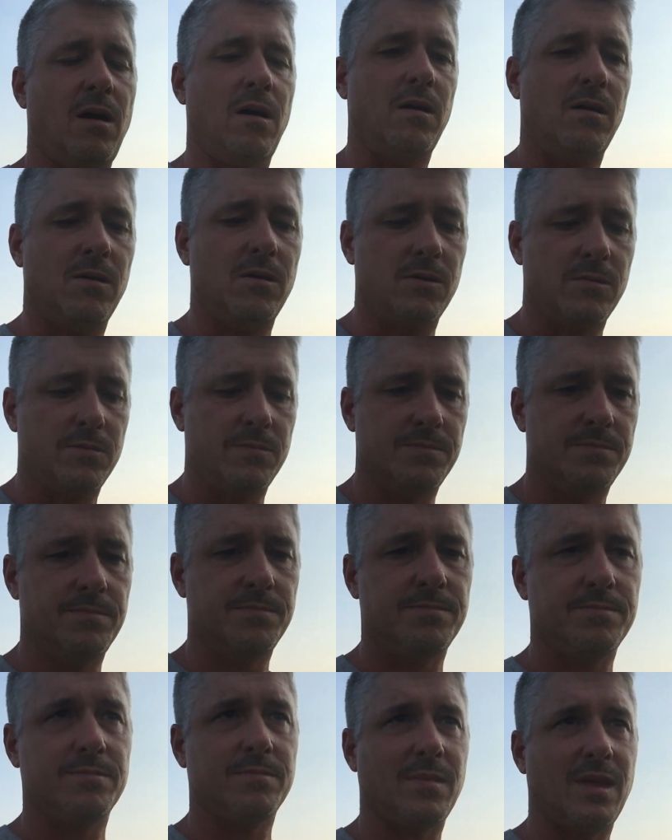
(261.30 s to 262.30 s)
uh,
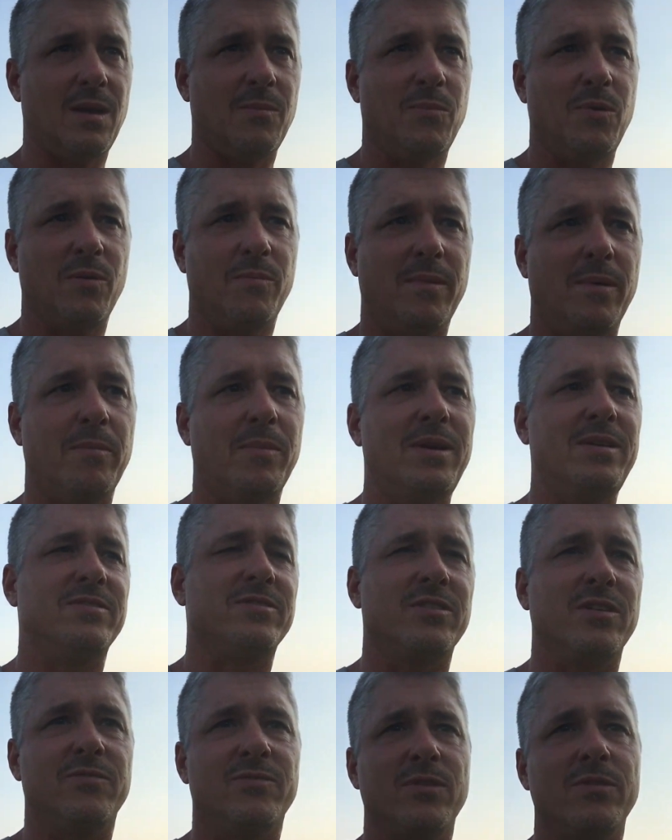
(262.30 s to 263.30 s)
and put my bee
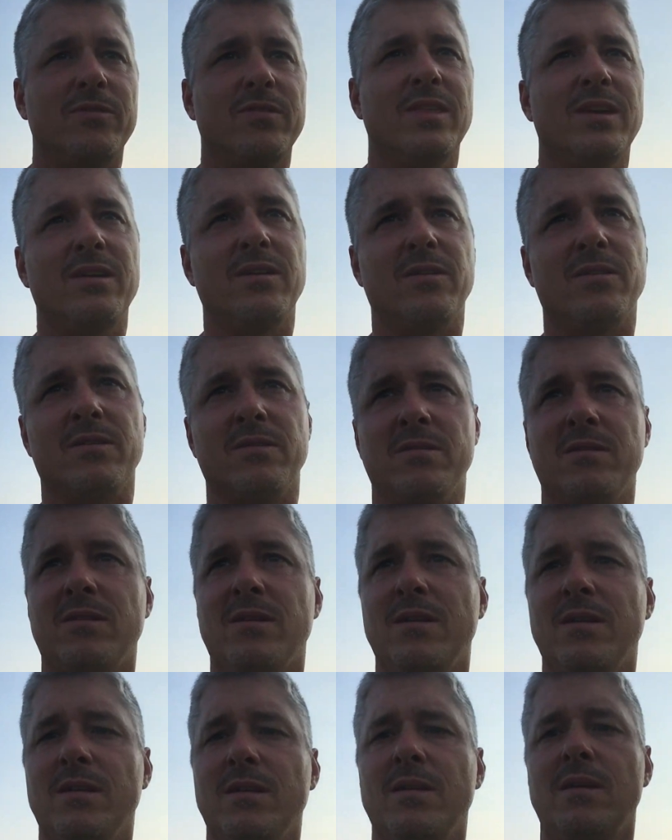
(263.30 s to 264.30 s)
stuff over there.
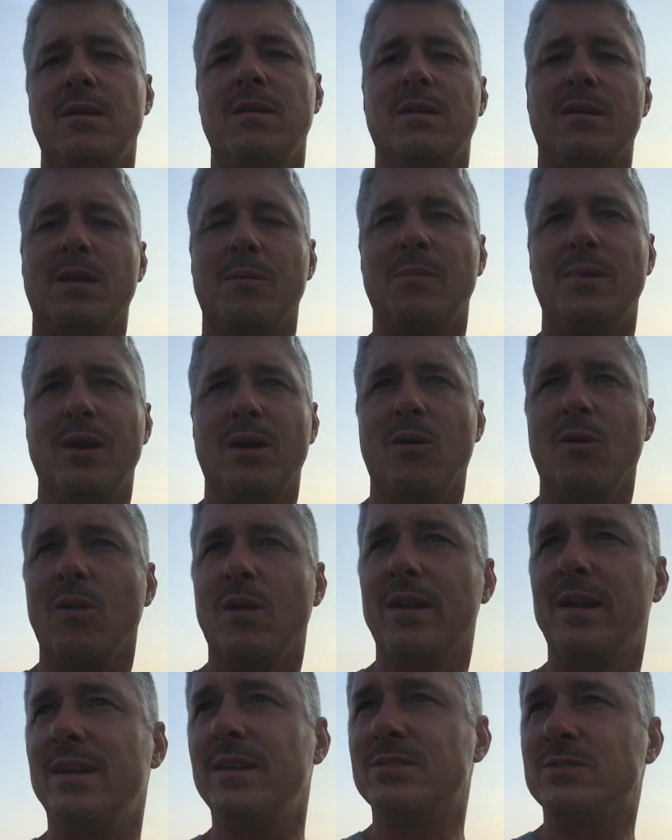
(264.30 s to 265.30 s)
It'd be a whole
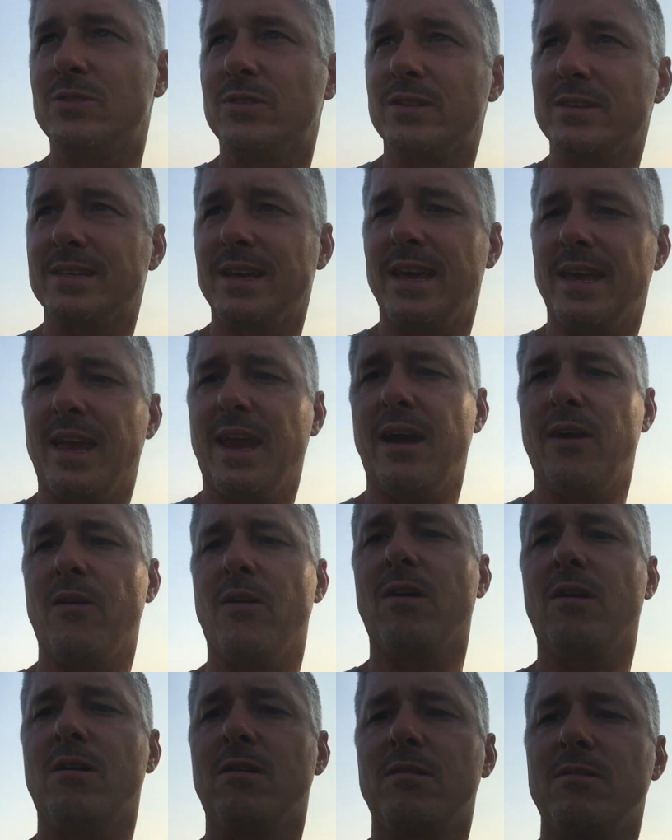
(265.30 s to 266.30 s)
lot easier to take care
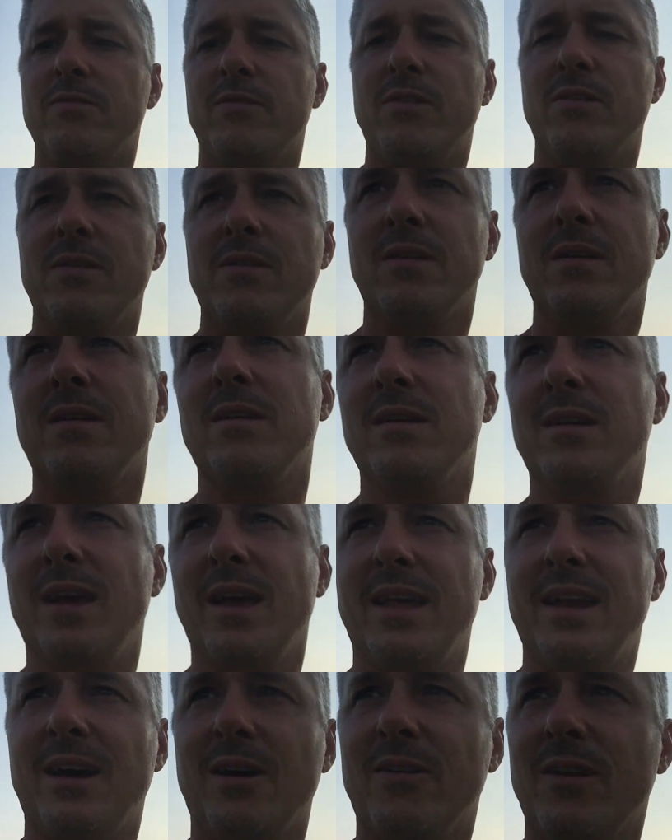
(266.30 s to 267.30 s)
of
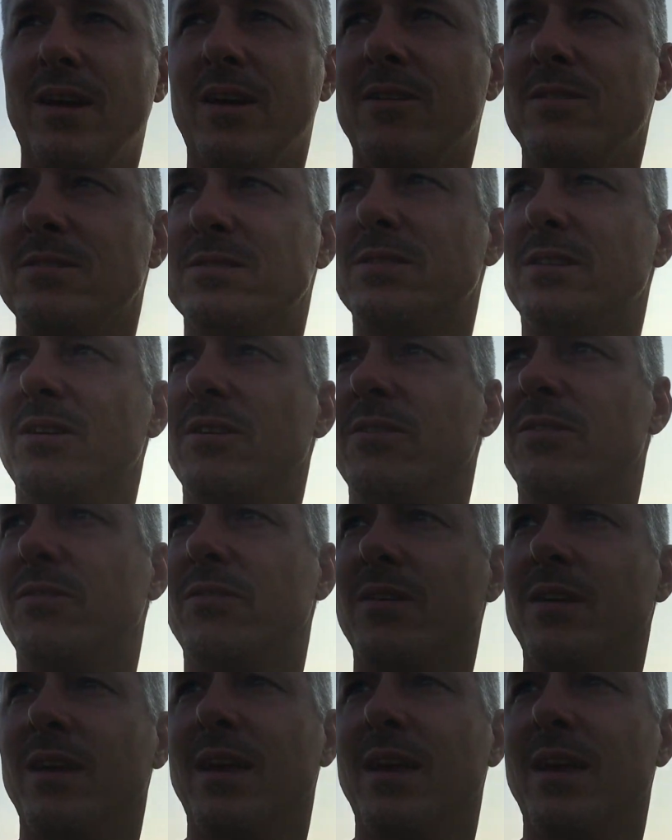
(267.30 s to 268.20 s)
and all that good stuff.